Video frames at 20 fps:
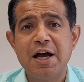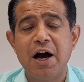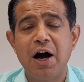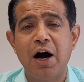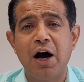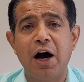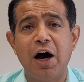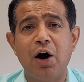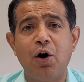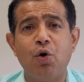
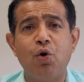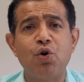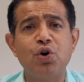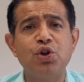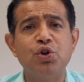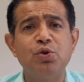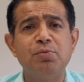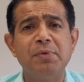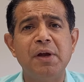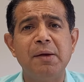uh, or
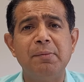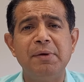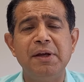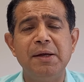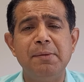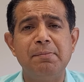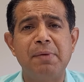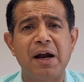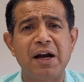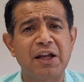you may
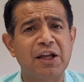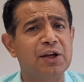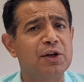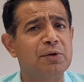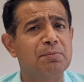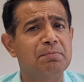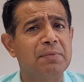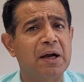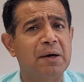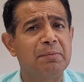be barbe
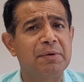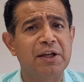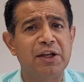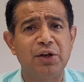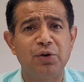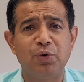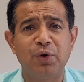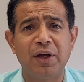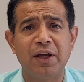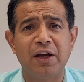
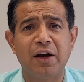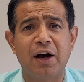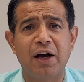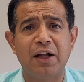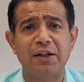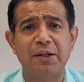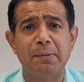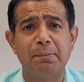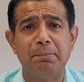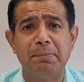barbecuing
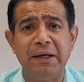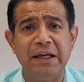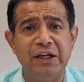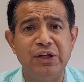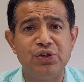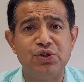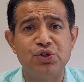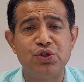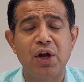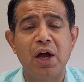at the
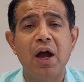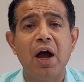beach.